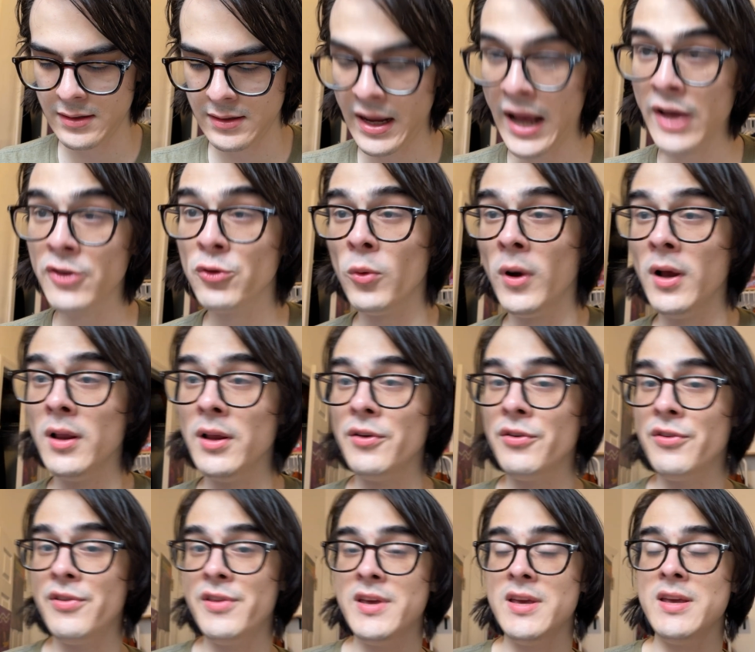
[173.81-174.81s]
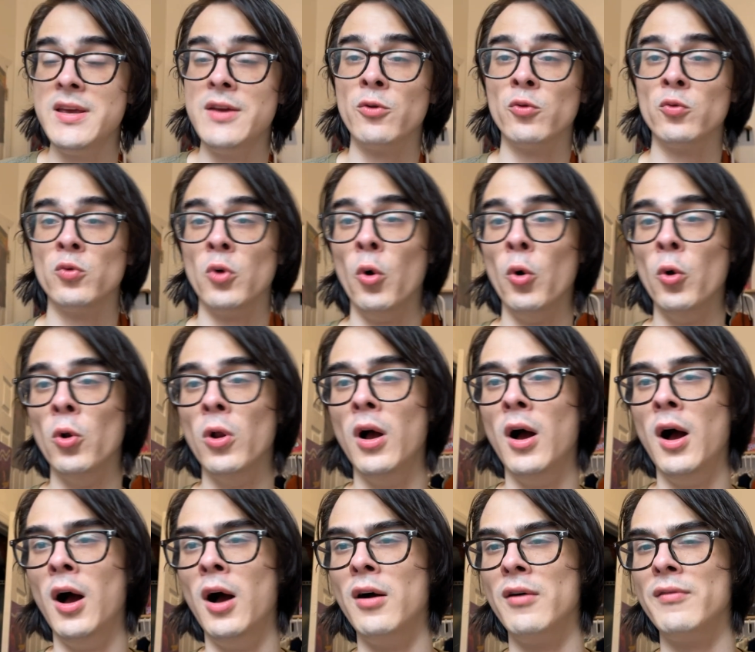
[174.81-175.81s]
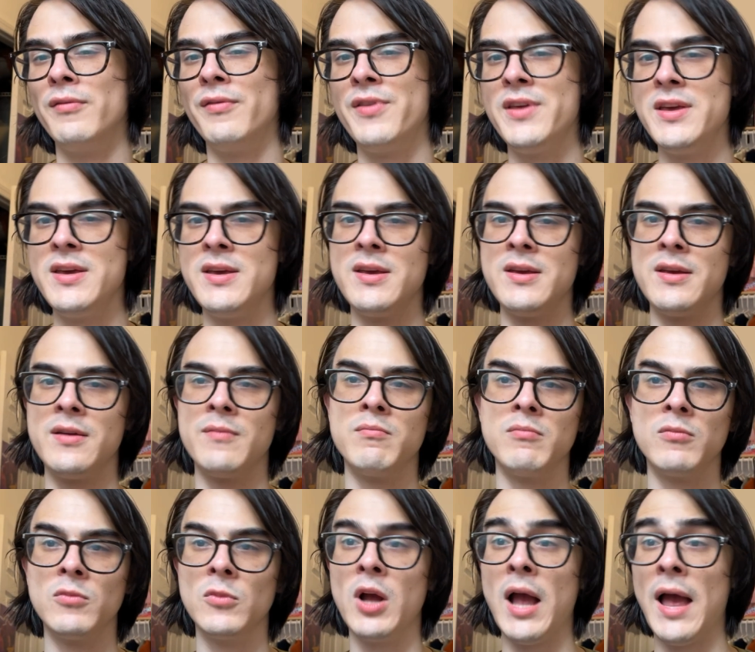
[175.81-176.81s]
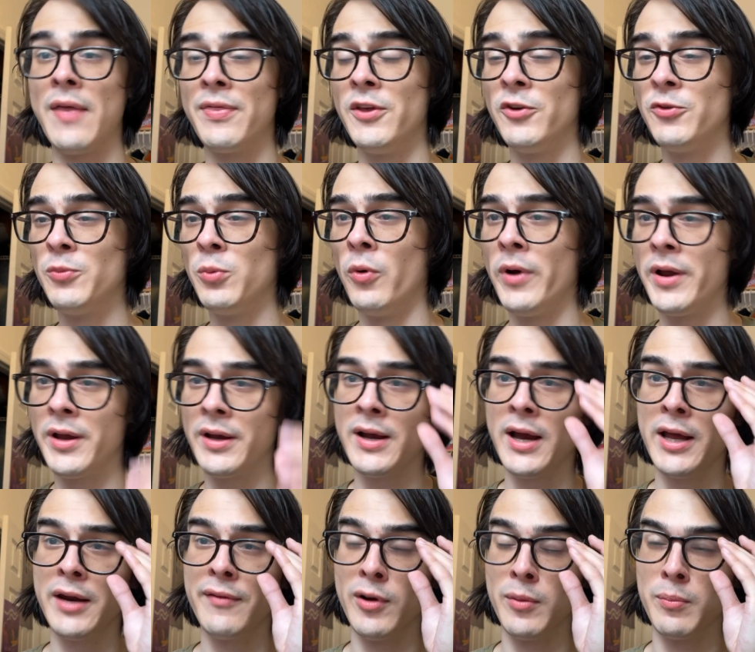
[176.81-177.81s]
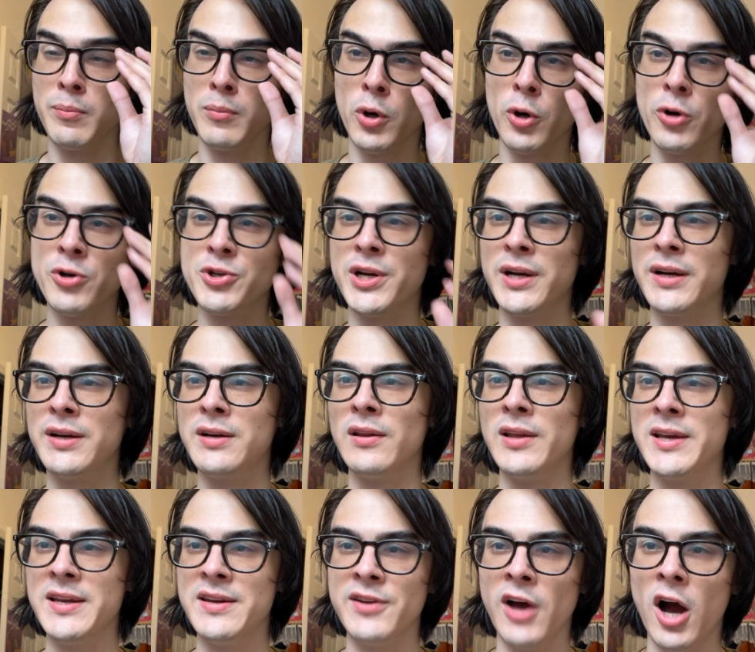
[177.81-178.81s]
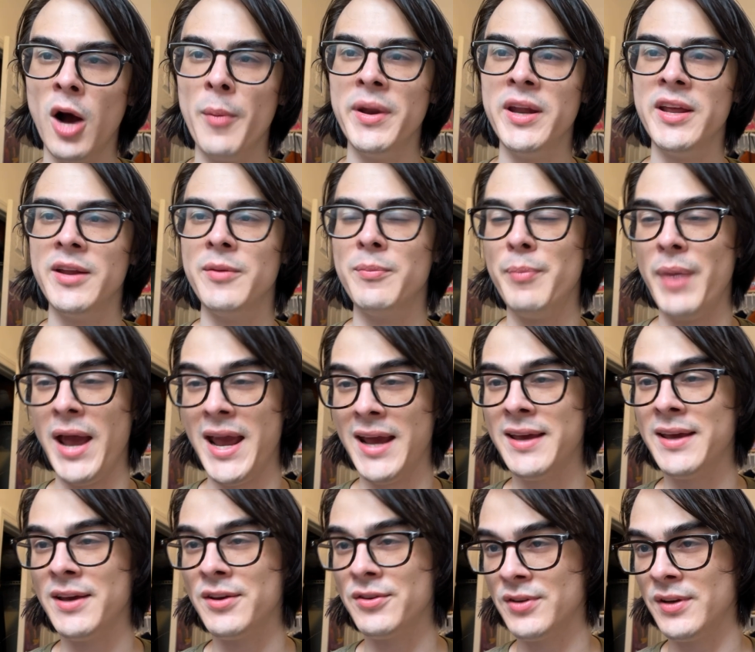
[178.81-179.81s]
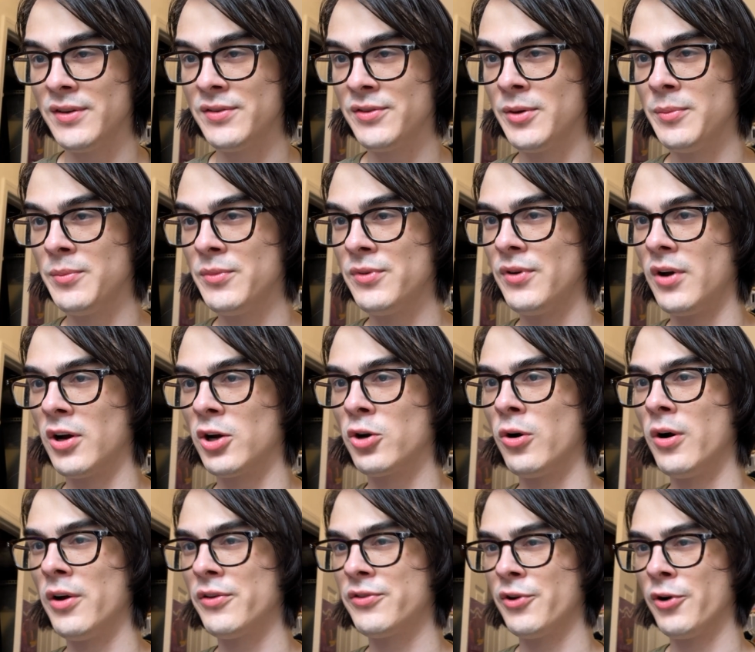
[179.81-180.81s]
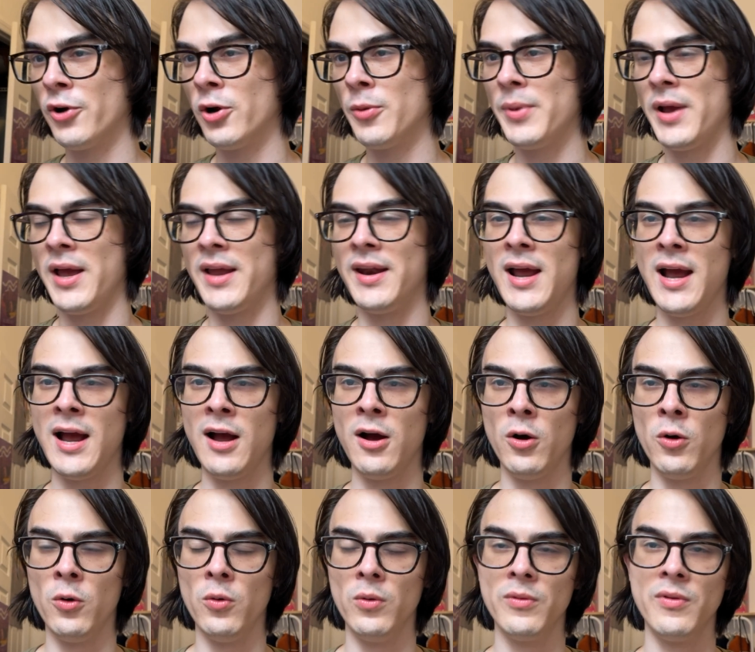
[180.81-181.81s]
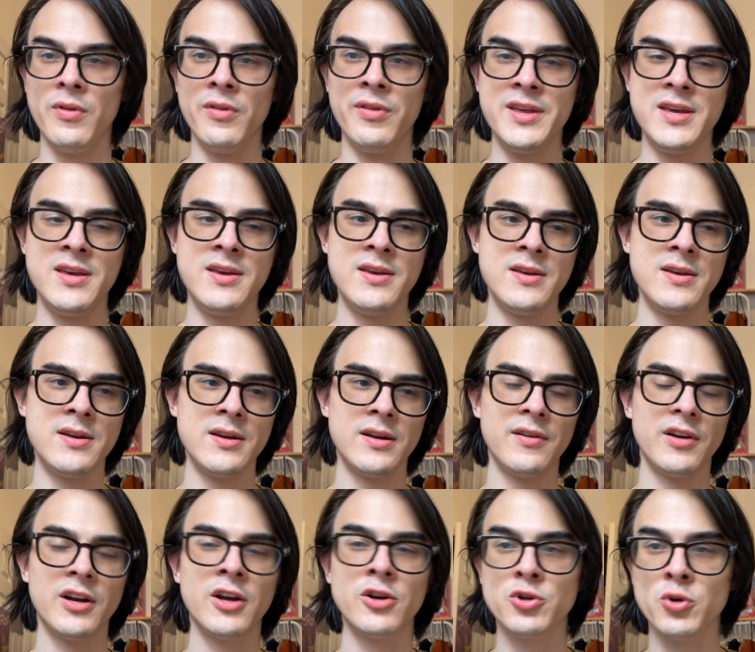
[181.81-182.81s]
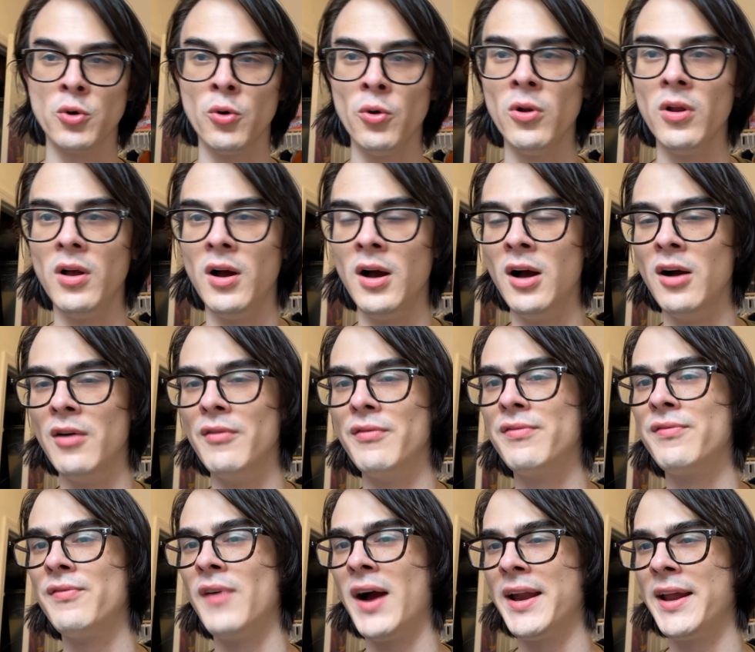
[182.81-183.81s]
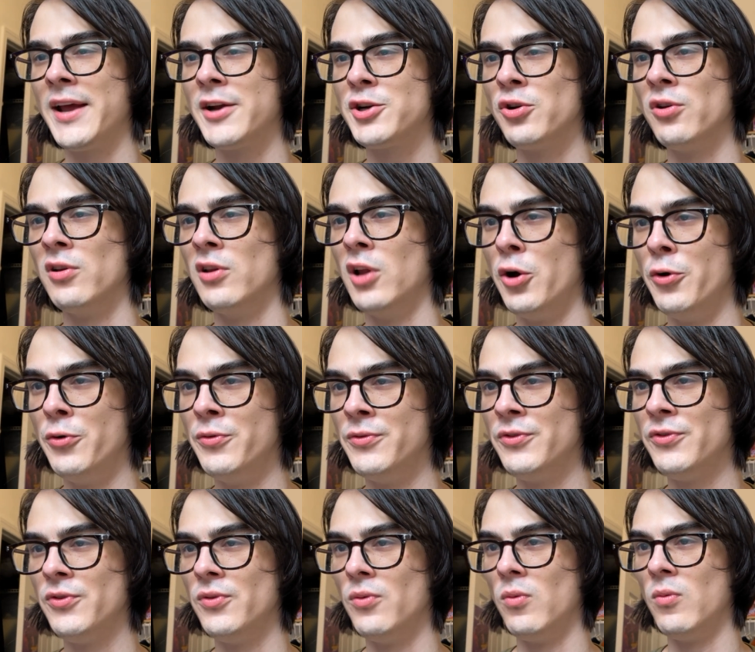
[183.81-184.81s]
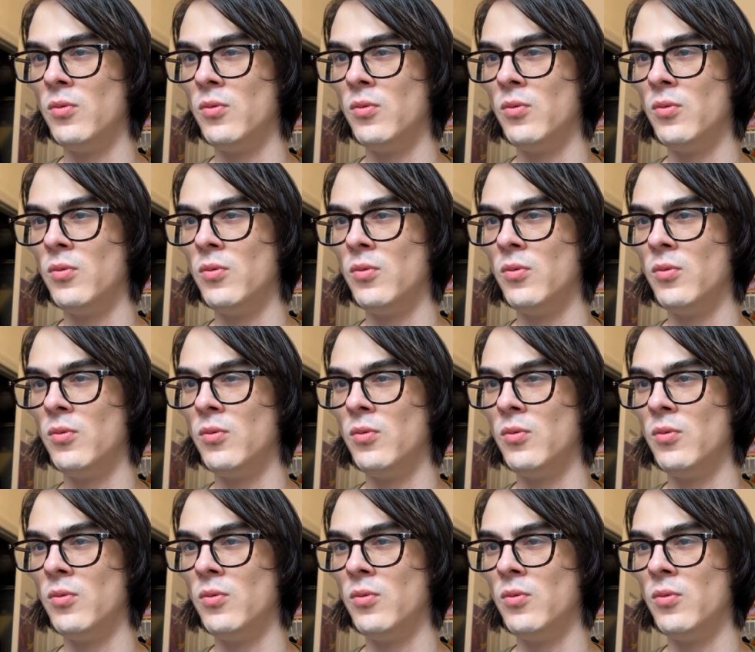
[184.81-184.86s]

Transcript: As well as the role of the, at this point, kind of emergingly dominant banking systems across Europe, and how the control of financial loans